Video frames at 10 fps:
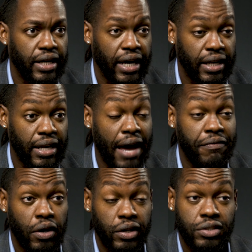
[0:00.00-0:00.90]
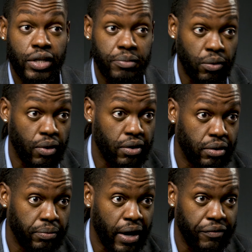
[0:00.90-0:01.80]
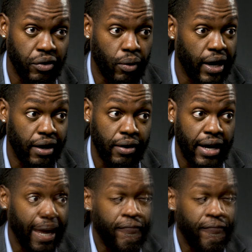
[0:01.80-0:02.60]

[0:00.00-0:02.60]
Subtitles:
And I felt extremely welcome after a while.